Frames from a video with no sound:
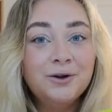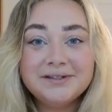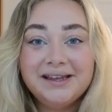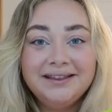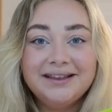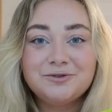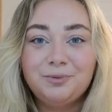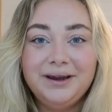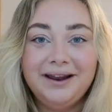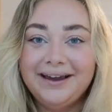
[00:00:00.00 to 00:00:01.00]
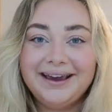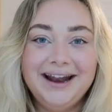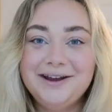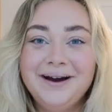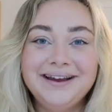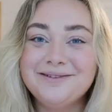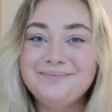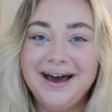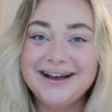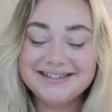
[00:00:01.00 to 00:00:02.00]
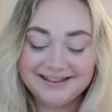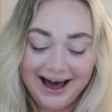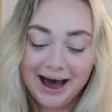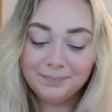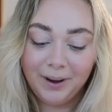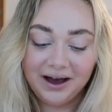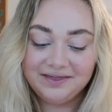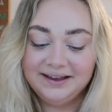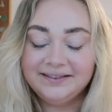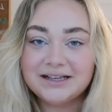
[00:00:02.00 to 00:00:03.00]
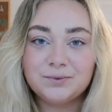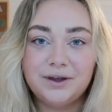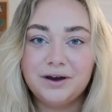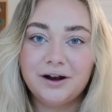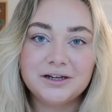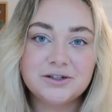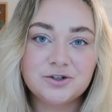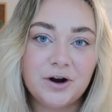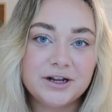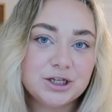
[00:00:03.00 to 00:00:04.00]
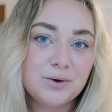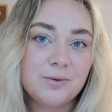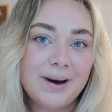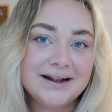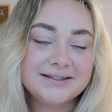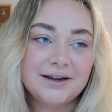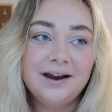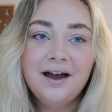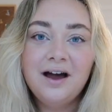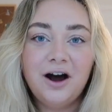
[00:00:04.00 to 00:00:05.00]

Not saying this will be like anyway compared to that, but I think that's what they're kind of trying to do with the pattern.